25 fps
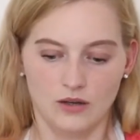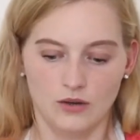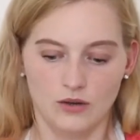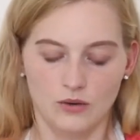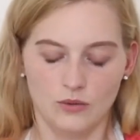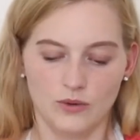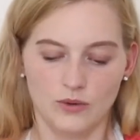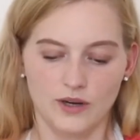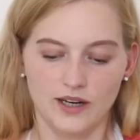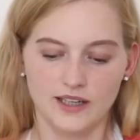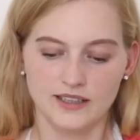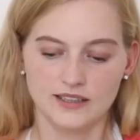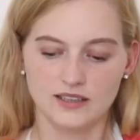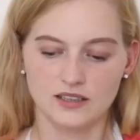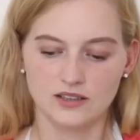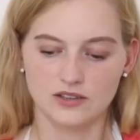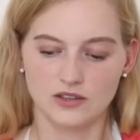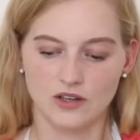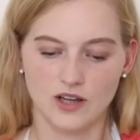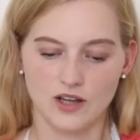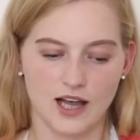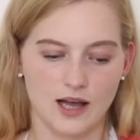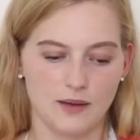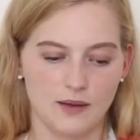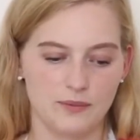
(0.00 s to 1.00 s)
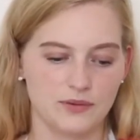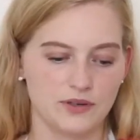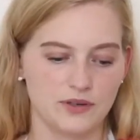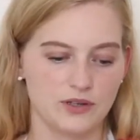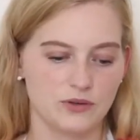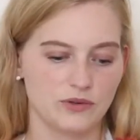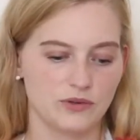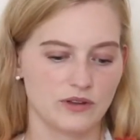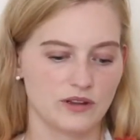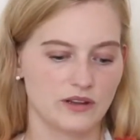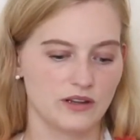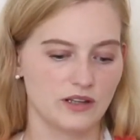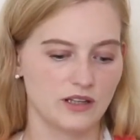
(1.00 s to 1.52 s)
Why is this all happening
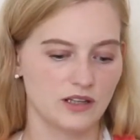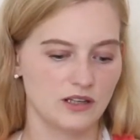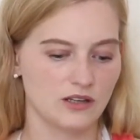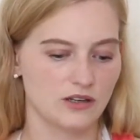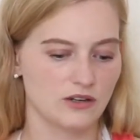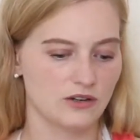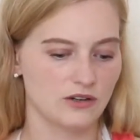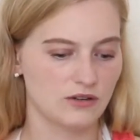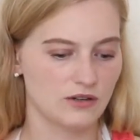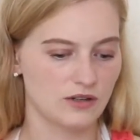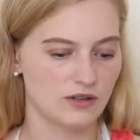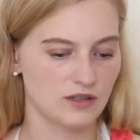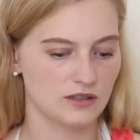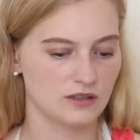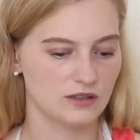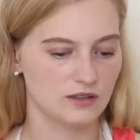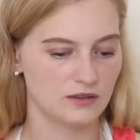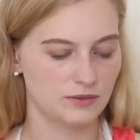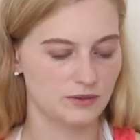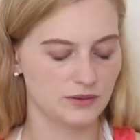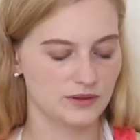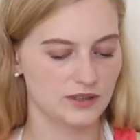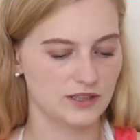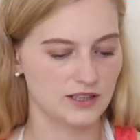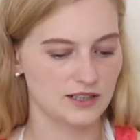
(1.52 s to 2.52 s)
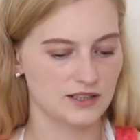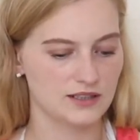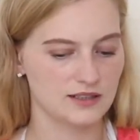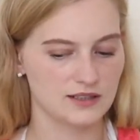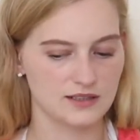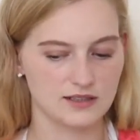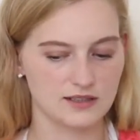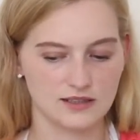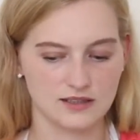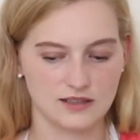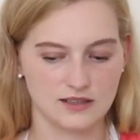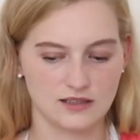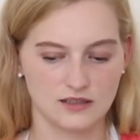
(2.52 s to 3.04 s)
with Leo?
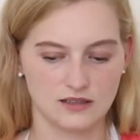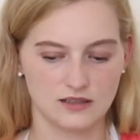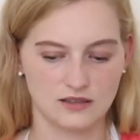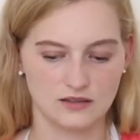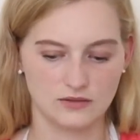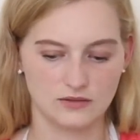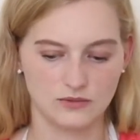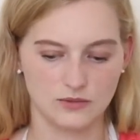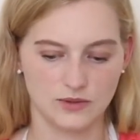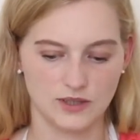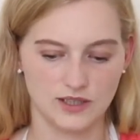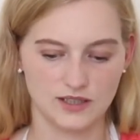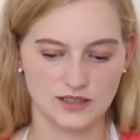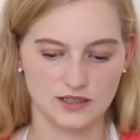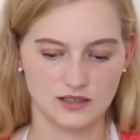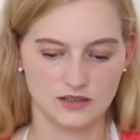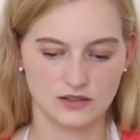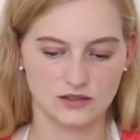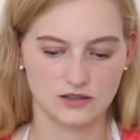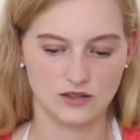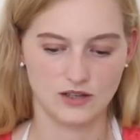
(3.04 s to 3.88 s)
Please. Why is this all